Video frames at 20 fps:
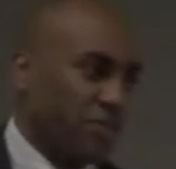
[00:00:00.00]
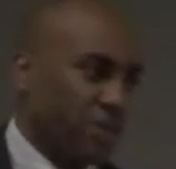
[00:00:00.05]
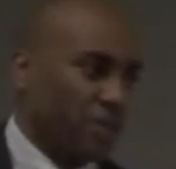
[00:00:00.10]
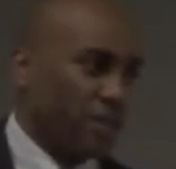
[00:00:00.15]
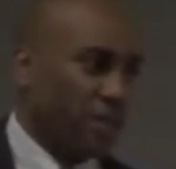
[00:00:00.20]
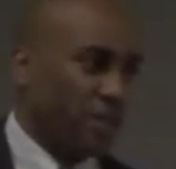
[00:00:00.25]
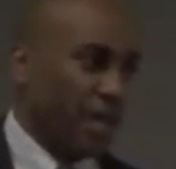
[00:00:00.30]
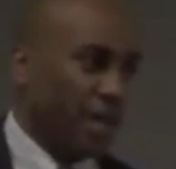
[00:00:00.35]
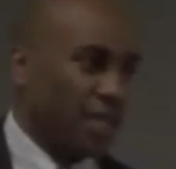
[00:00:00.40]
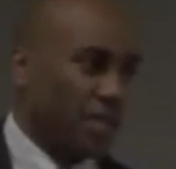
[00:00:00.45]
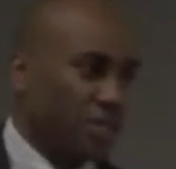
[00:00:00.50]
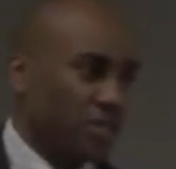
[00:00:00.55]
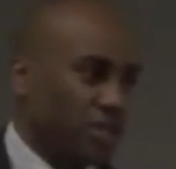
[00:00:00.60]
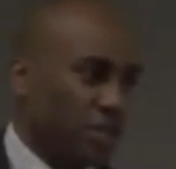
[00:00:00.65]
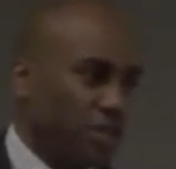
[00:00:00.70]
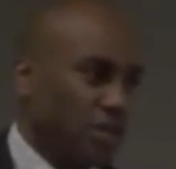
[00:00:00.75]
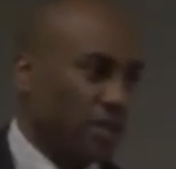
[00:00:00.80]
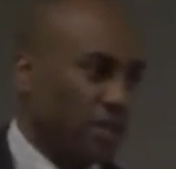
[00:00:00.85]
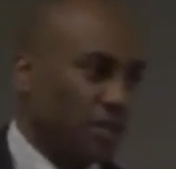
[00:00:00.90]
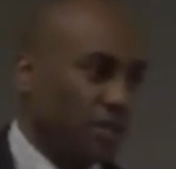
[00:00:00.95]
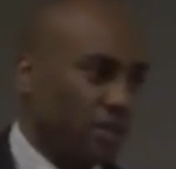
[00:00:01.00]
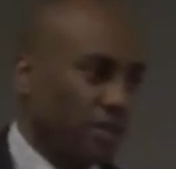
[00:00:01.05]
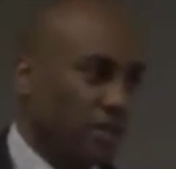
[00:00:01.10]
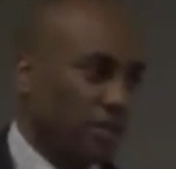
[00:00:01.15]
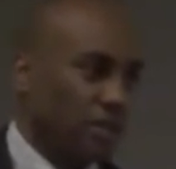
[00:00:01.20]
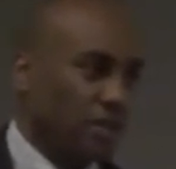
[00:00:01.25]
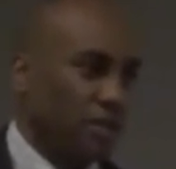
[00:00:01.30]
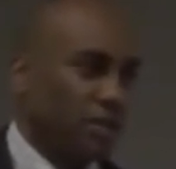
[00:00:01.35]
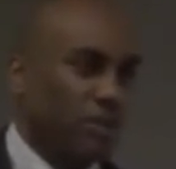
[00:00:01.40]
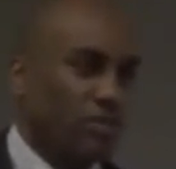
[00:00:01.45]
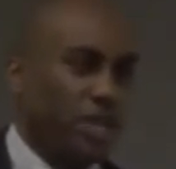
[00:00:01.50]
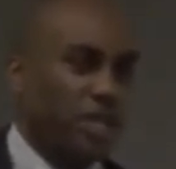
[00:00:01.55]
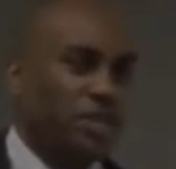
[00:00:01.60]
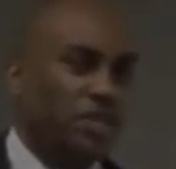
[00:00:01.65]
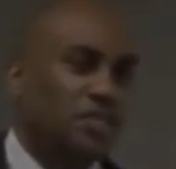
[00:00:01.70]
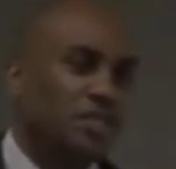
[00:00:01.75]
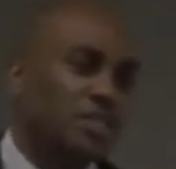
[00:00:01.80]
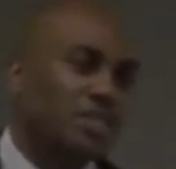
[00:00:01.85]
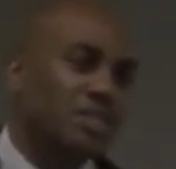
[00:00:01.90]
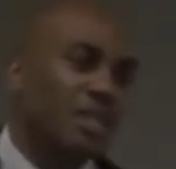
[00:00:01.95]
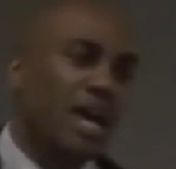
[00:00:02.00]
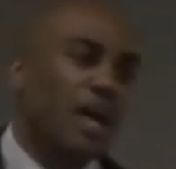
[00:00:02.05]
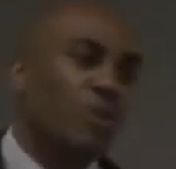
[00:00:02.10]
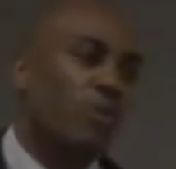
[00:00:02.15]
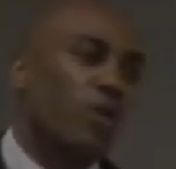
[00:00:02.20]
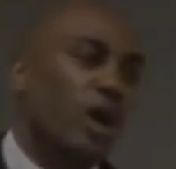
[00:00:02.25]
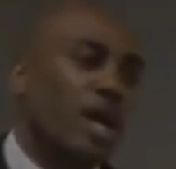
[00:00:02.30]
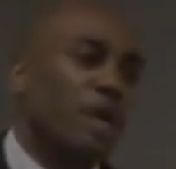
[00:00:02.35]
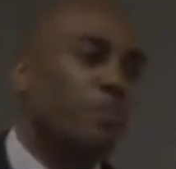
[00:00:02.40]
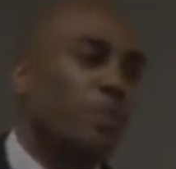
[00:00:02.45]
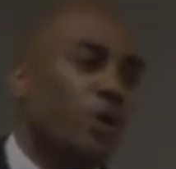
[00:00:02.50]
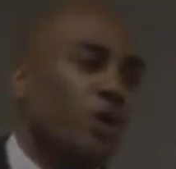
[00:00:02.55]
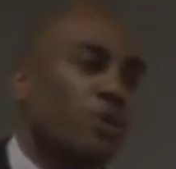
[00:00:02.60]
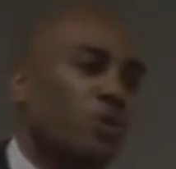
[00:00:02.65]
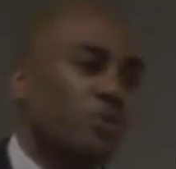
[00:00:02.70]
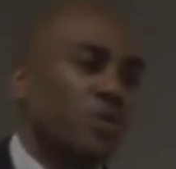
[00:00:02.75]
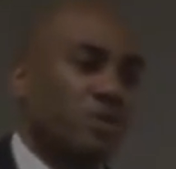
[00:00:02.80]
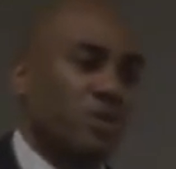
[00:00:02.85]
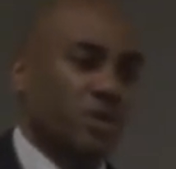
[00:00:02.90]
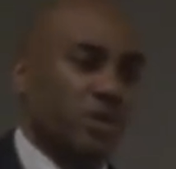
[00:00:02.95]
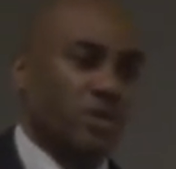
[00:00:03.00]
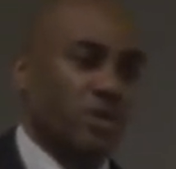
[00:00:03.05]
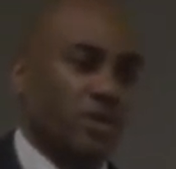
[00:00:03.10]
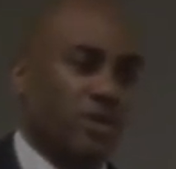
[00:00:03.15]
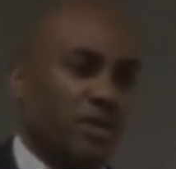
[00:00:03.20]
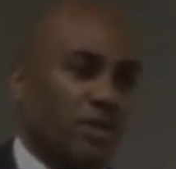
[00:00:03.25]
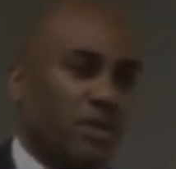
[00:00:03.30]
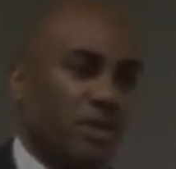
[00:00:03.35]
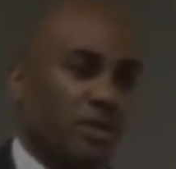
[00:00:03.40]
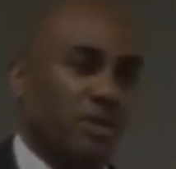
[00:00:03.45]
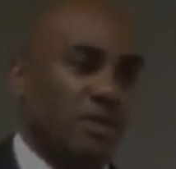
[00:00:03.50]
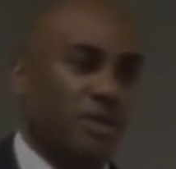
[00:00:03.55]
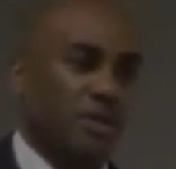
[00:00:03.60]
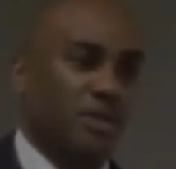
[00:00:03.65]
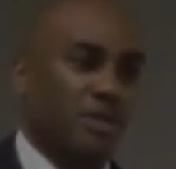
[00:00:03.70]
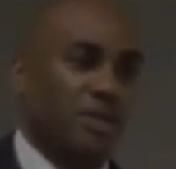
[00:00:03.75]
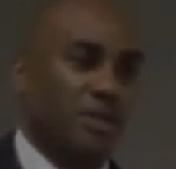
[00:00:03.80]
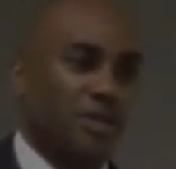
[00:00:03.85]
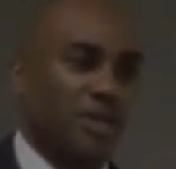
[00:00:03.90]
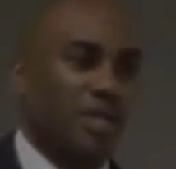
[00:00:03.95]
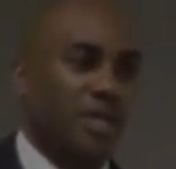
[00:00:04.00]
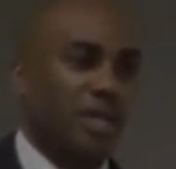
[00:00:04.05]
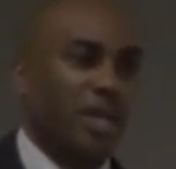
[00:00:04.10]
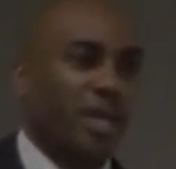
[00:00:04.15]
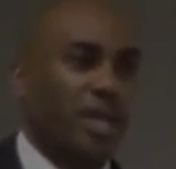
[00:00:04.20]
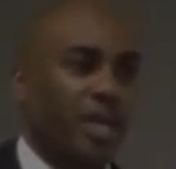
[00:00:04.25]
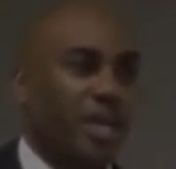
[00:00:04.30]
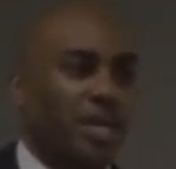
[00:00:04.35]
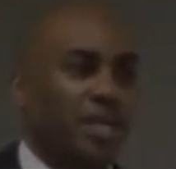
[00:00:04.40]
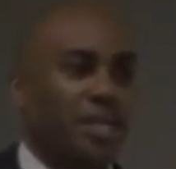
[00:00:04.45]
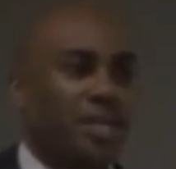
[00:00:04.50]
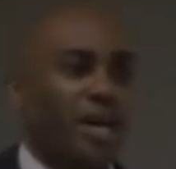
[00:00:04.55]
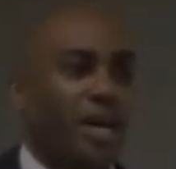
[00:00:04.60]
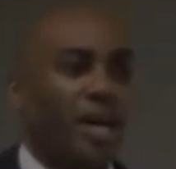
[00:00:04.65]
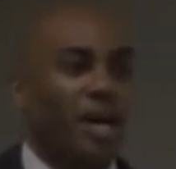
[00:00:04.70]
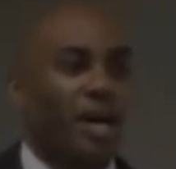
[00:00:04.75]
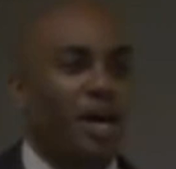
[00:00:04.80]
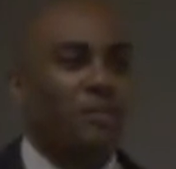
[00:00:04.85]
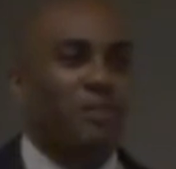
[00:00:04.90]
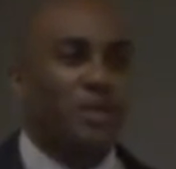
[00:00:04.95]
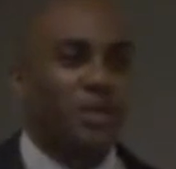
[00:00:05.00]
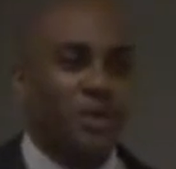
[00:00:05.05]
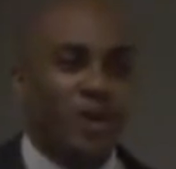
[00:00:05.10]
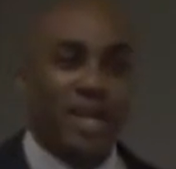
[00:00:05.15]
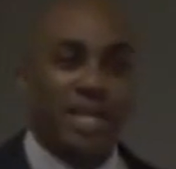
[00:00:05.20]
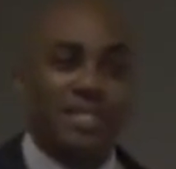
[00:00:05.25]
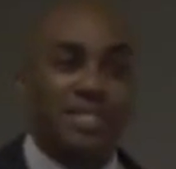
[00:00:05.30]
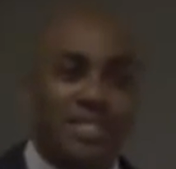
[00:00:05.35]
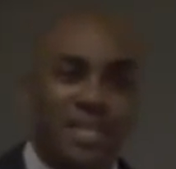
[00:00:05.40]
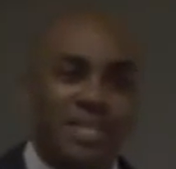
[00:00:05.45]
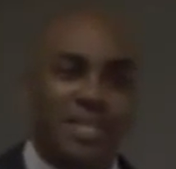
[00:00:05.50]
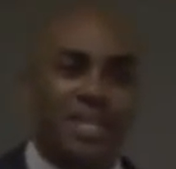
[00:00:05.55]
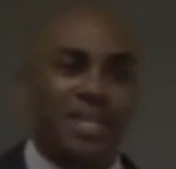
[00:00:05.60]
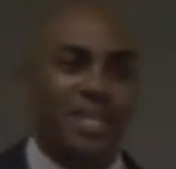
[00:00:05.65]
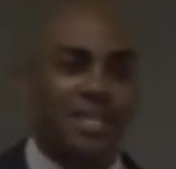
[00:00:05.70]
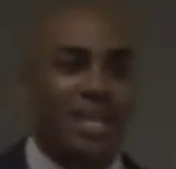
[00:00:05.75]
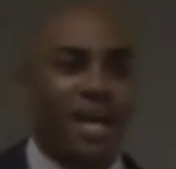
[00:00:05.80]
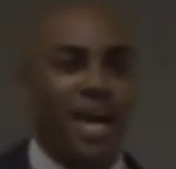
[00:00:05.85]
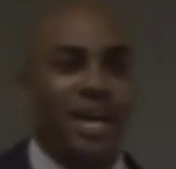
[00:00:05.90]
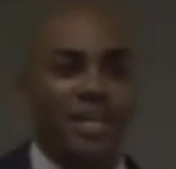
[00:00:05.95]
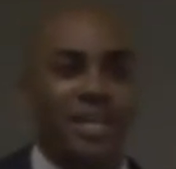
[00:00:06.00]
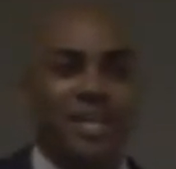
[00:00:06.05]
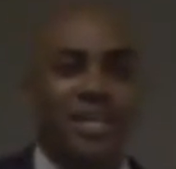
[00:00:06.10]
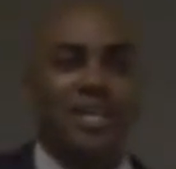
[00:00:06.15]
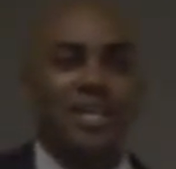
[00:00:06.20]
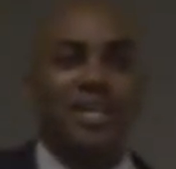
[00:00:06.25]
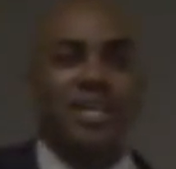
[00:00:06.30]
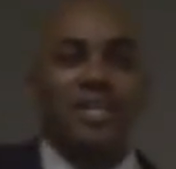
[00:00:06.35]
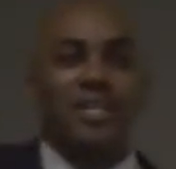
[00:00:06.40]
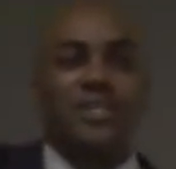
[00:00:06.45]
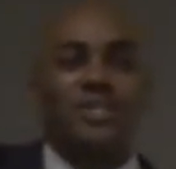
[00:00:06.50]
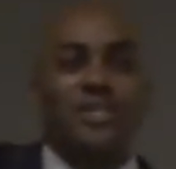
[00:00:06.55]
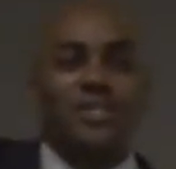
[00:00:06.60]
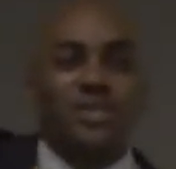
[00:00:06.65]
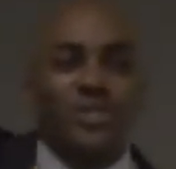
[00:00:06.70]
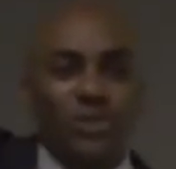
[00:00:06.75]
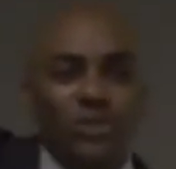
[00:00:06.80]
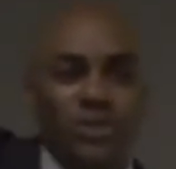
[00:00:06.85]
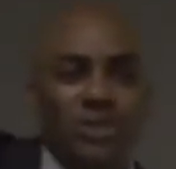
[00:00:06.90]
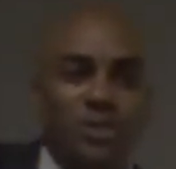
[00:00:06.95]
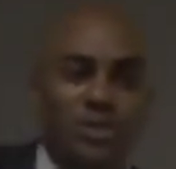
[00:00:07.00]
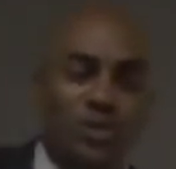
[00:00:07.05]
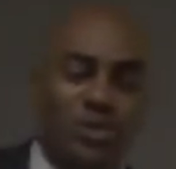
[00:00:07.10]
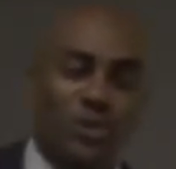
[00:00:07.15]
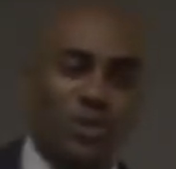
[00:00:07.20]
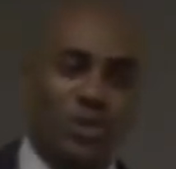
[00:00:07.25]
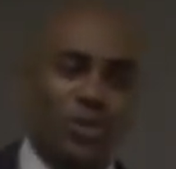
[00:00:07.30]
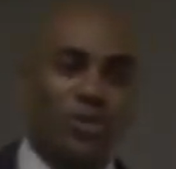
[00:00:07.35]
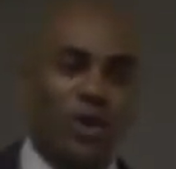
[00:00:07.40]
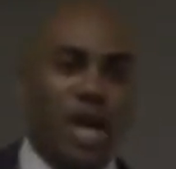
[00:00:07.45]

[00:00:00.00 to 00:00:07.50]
and methodology? Right? This is not YPAR work. And I say that a lot. The students are doing the